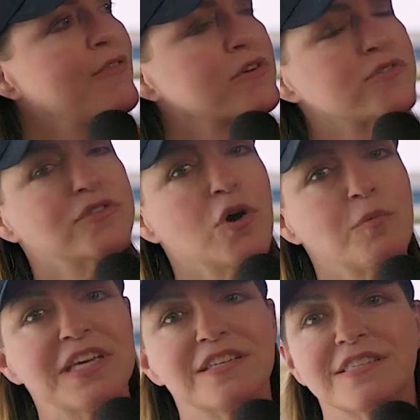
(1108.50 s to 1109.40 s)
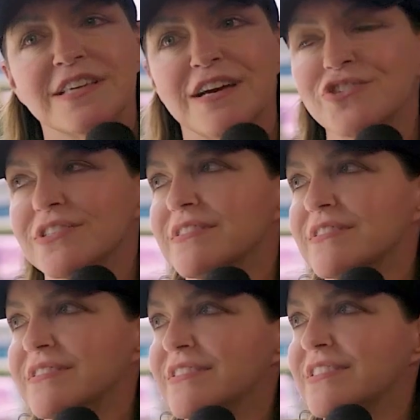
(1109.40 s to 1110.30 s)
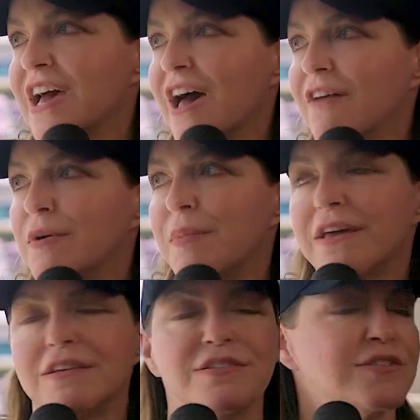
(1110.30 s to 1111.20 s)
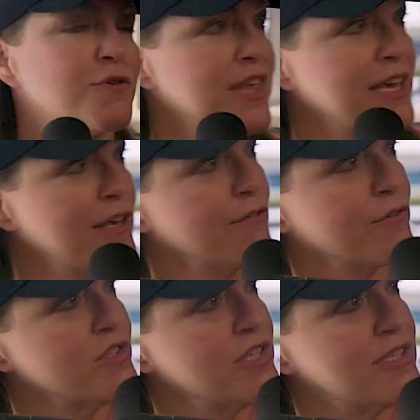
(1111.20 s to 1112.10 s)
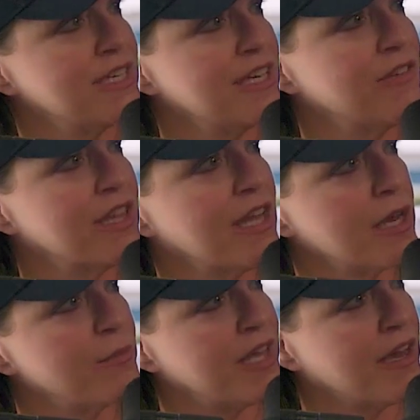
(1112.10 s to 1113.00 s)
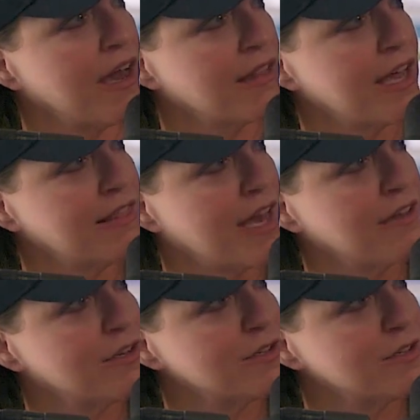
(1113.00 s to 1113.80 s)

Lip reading: And there's so many discussions to have about it. So thank you for just even letting me highlight that